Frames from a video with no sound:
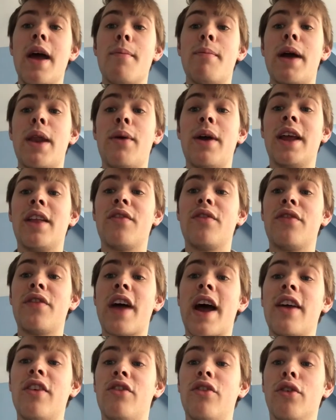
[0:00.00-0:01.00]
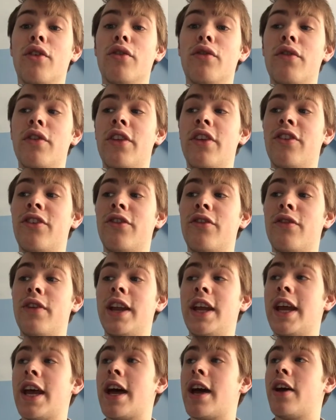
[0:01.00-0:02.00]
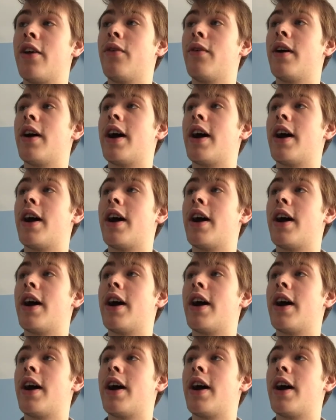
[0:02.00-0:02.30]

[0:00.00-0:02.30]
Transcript: But anyway, that is all for this video.